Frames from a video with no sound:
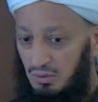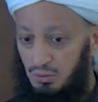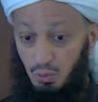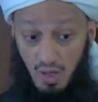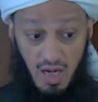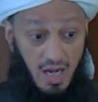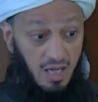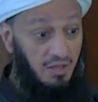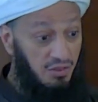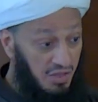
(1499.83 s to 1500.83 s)

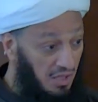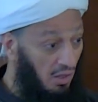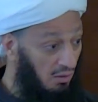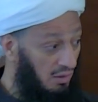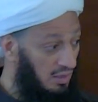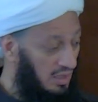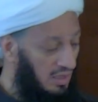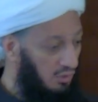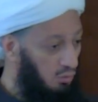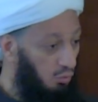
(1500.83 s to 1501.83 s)
Dua and dhikr
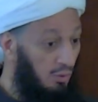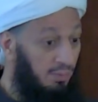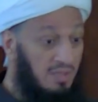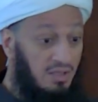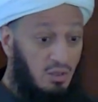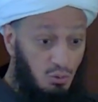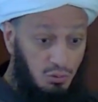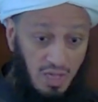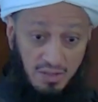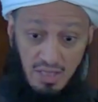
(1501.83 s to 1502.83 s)
will bring the
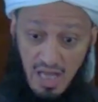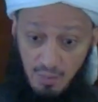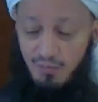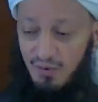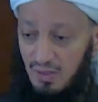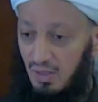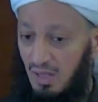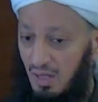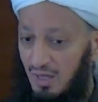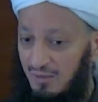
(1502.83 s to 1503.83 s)
nusra and the help of
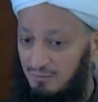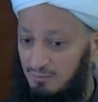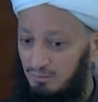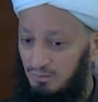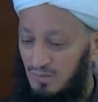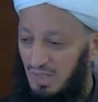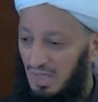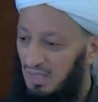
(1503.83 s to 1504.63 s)
Allah. And